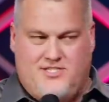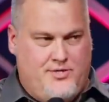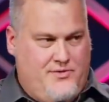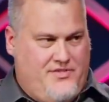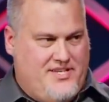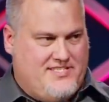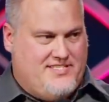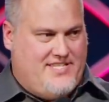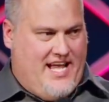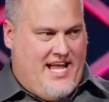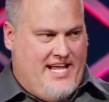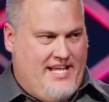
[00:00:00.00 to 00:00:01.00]
to this
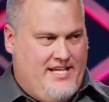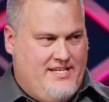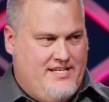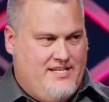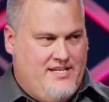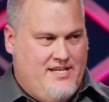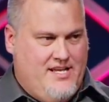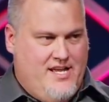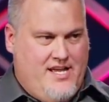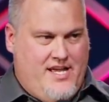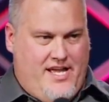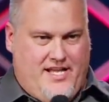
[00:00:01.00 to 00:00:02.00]
day,
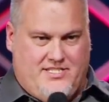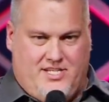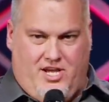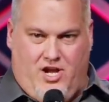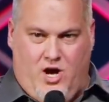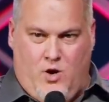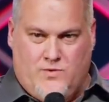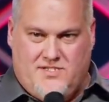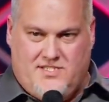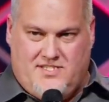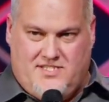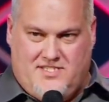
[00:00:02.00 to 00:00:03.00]
it's
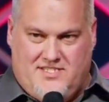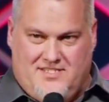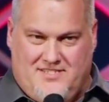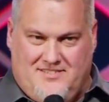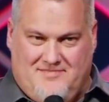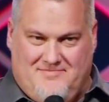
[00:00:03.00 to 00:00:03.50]
ghosts.